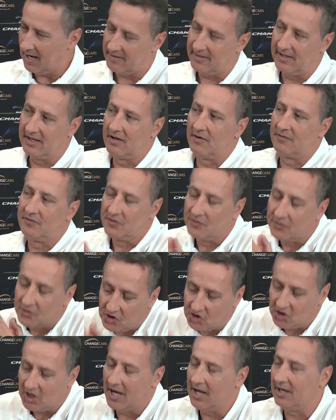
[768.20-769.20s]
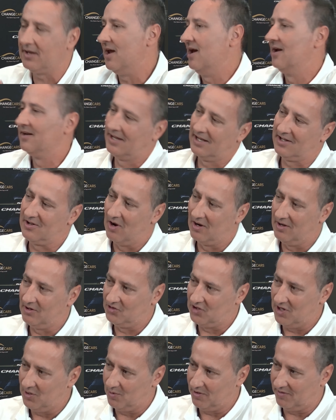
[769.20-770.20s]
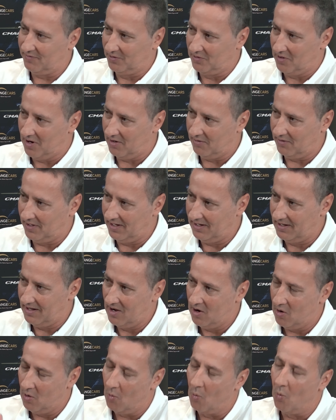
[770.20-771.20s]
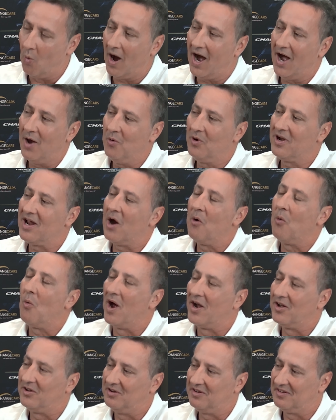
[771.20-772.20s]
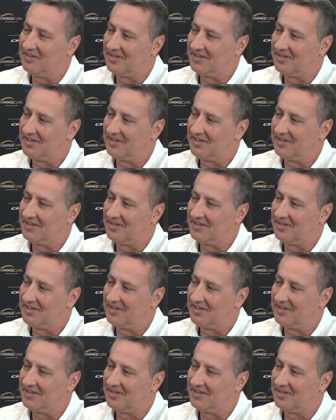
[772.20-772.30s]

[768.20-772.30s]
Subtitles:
I think of shared technology with Ferrari. Why would I want to